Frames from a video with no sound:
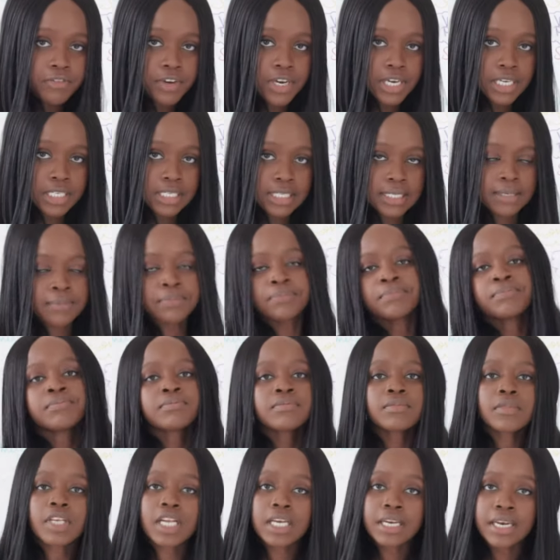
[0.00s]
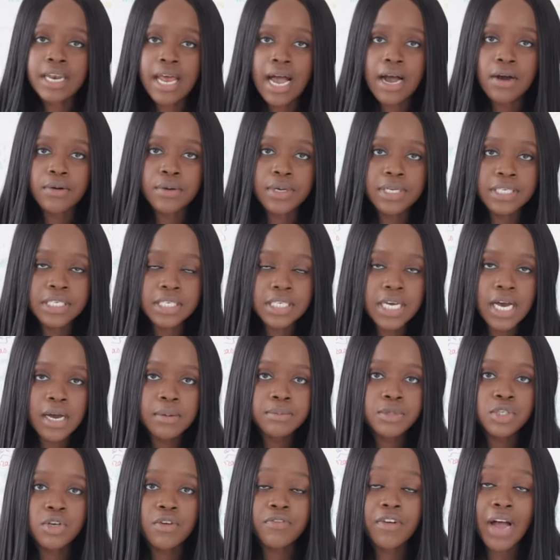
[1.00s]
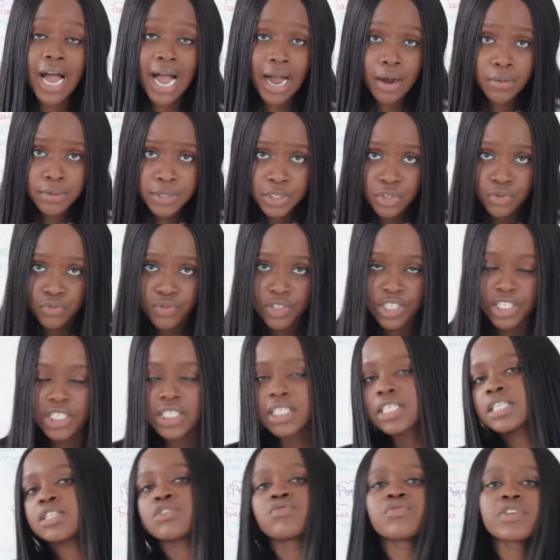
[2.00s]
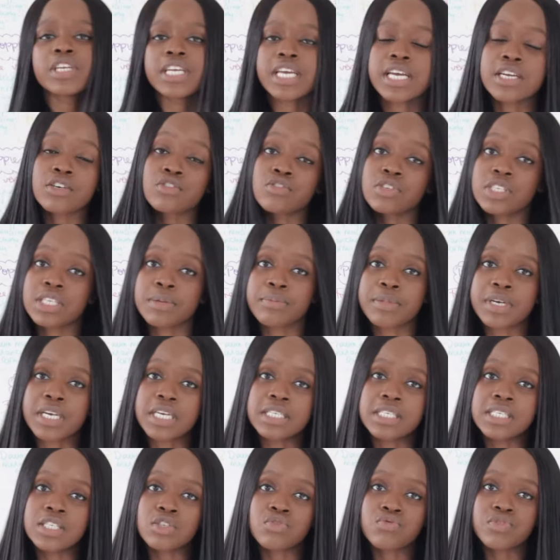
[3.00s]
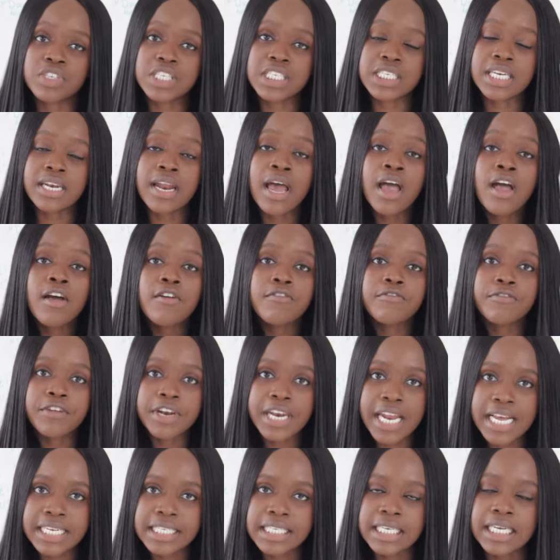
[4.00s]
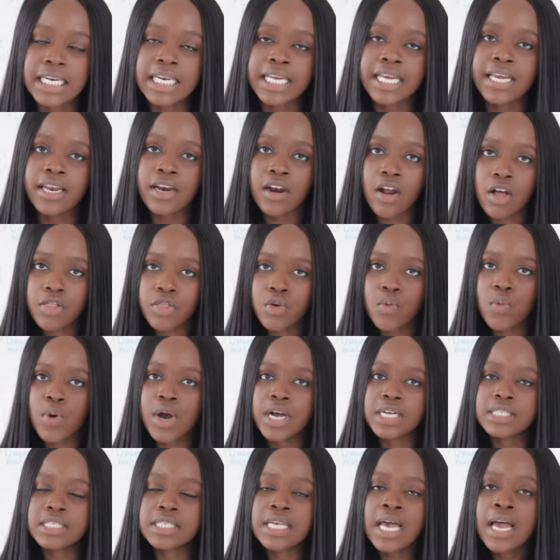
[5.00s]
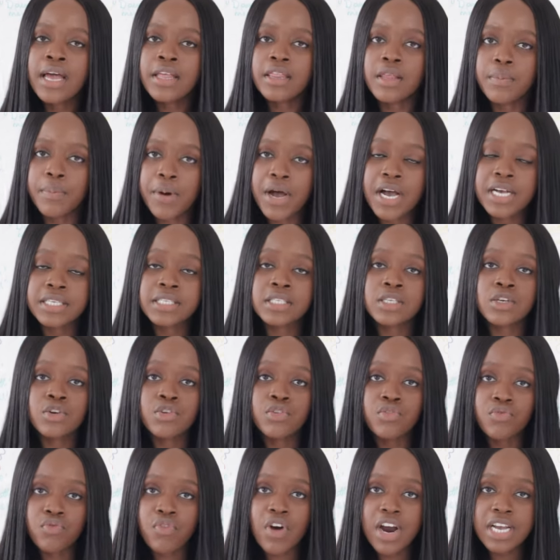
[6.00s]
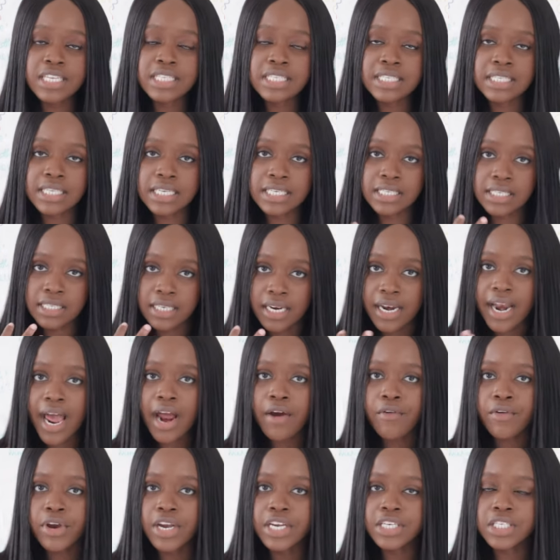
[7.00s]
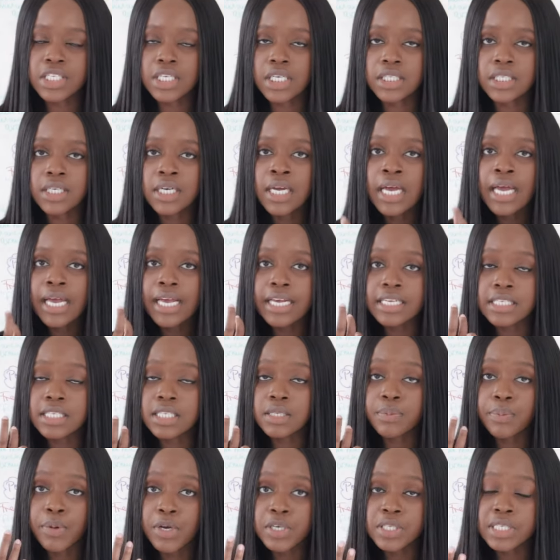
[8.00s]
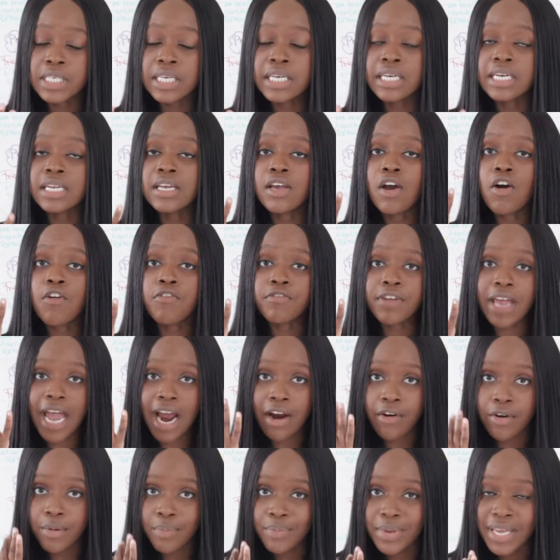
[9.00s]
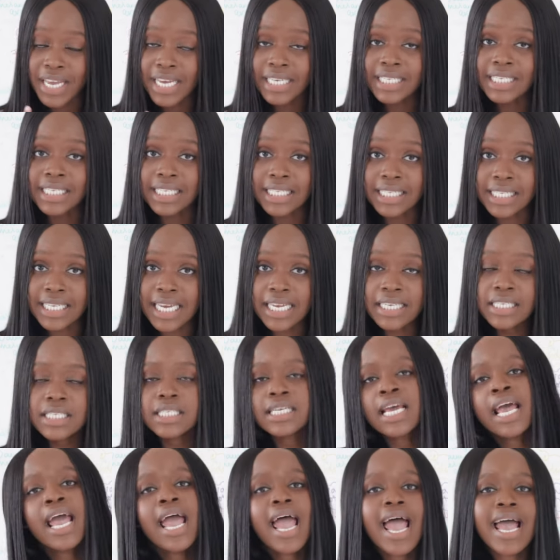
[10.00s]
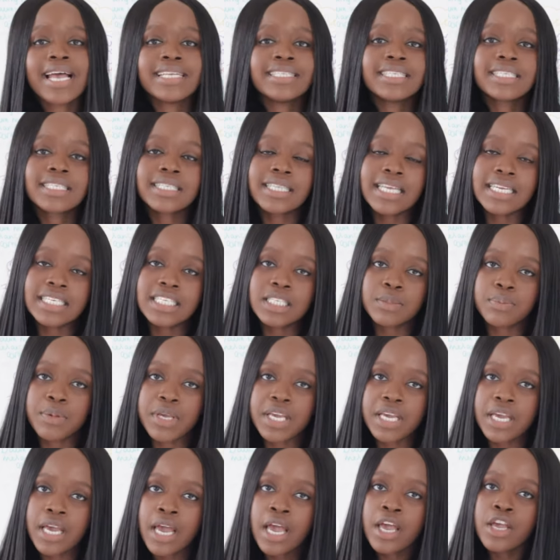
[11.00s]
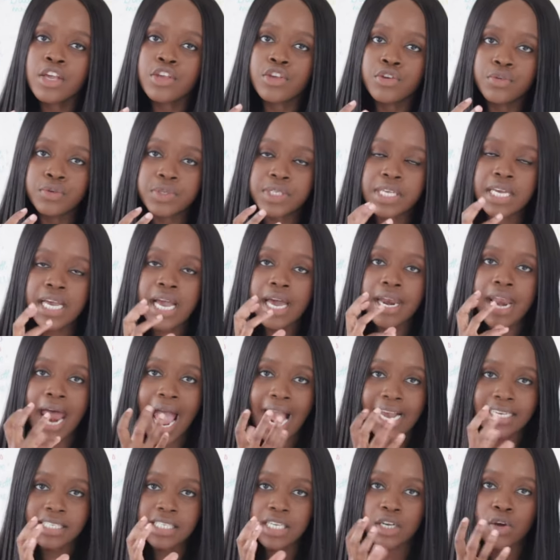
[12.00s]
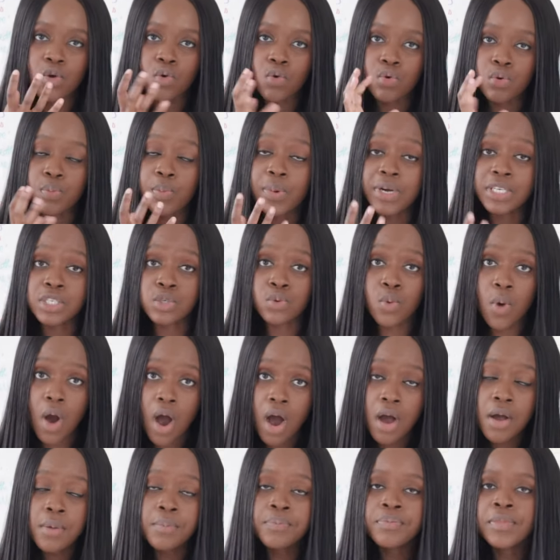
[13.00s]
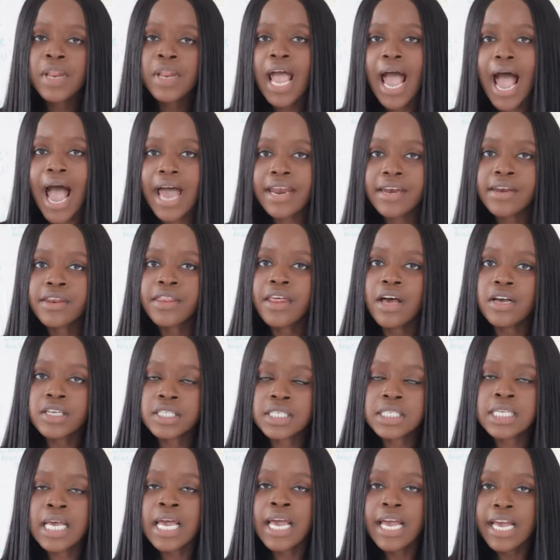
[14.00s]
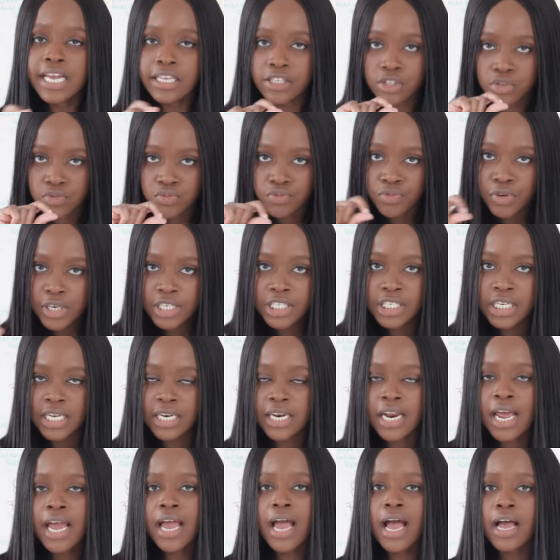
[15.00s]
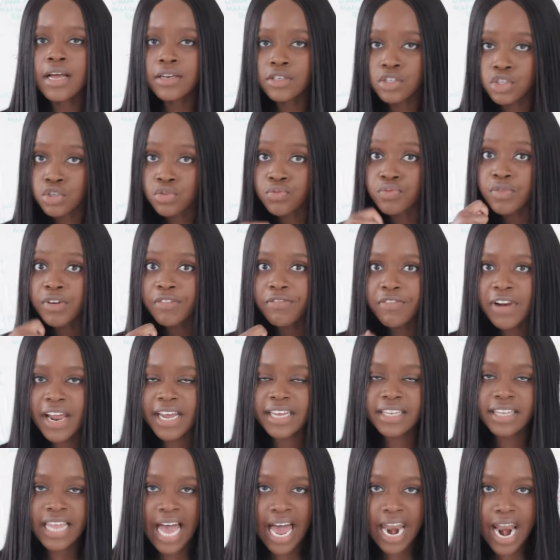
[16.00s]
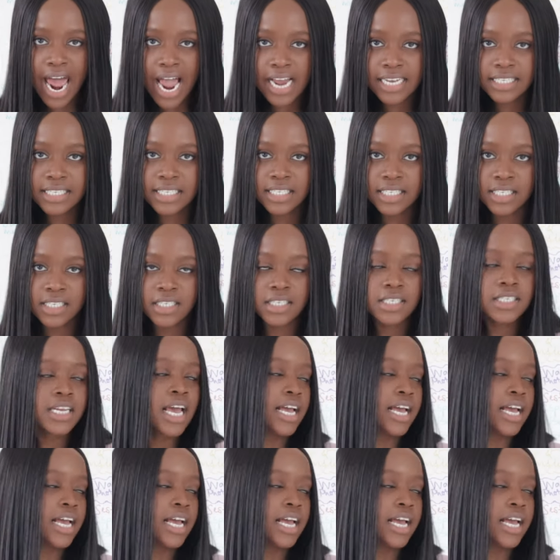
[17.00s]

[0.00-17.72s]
verse. Now, in terms of how it's written, it's really interesting because it's written phonetically. In other words, the person who writes this, the narrator, is supposedly of Caribbean descent, hence they speak using an accent called patois, and thus it's written to reflect that accent.